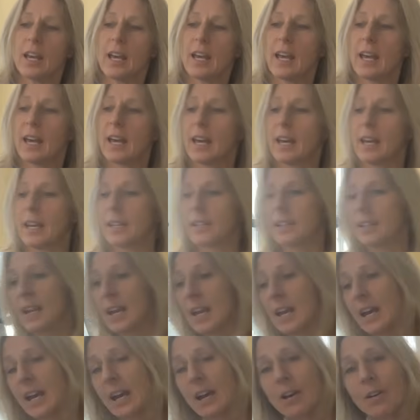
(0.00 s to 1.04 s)
And
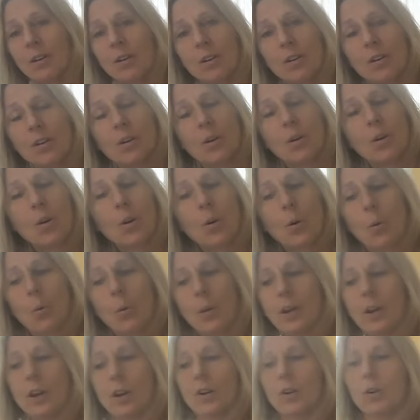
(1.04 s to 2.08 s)
now
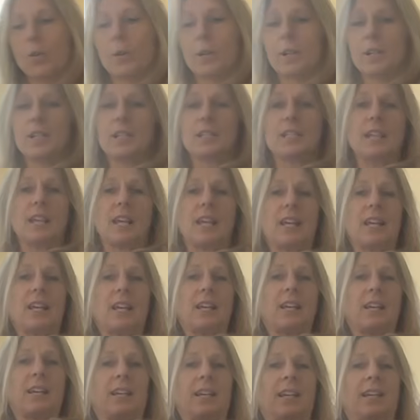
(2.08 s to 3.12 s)
we are going to take
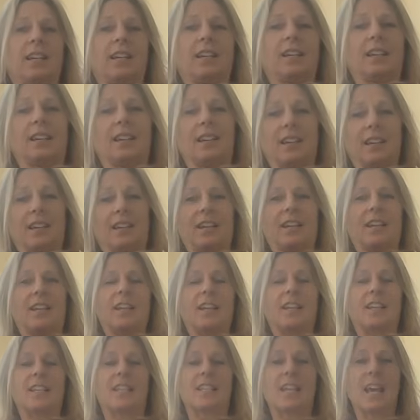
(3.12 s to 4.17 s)

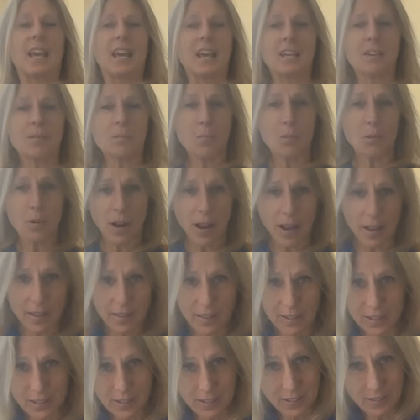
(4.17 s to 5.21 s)
10
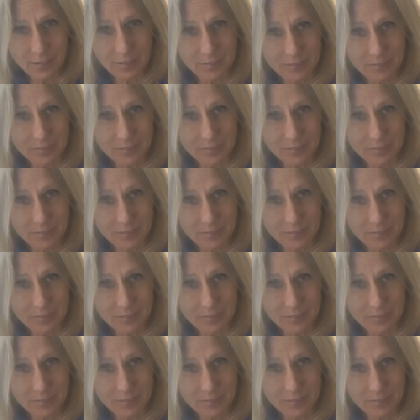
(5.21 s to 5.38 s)
breaths